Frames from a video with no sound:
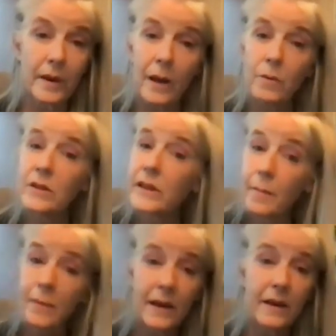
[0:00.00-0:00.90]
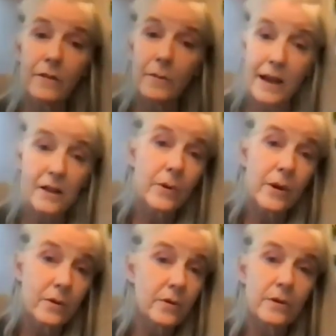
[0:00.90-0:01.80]
And I was campaigning for Max
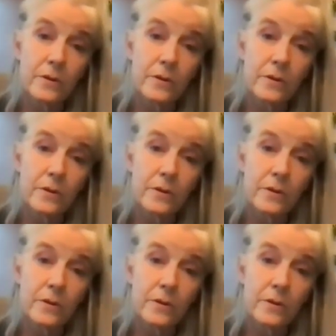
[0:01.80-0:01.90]
Rose,